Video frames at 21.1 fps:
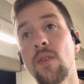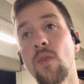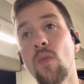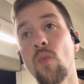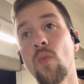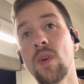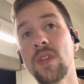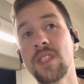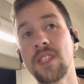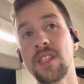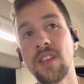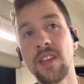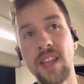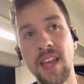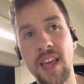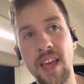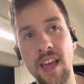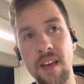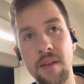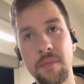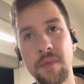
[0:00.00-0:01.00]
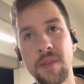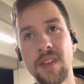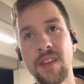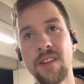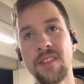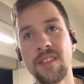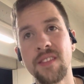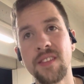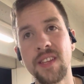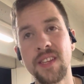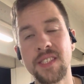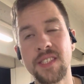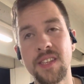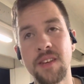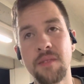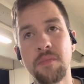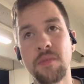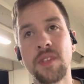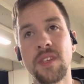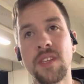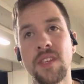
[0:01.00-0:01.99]
what's gonna happen here in the next
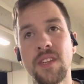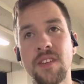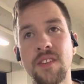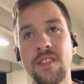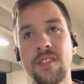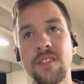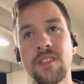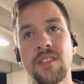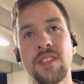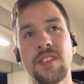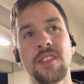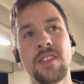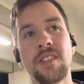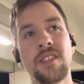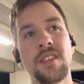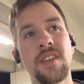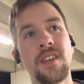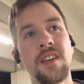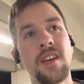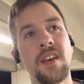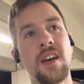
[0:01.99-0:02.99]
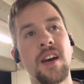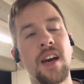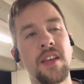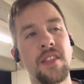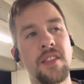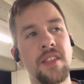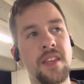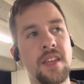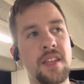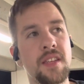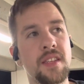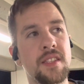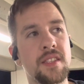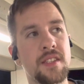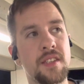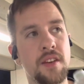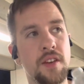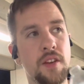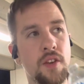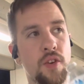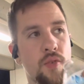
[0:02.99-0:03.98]
couple of years, I think, is
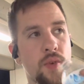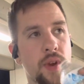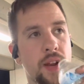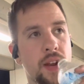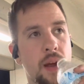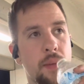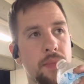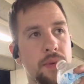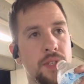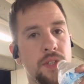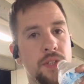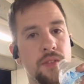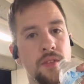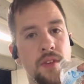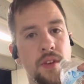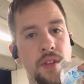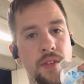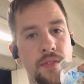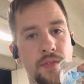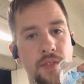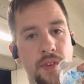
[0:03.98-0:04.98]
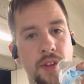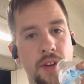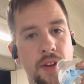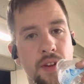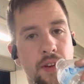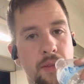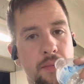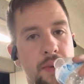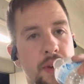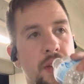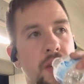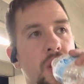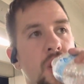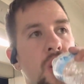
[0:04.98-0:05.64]
a great opportunity for younger men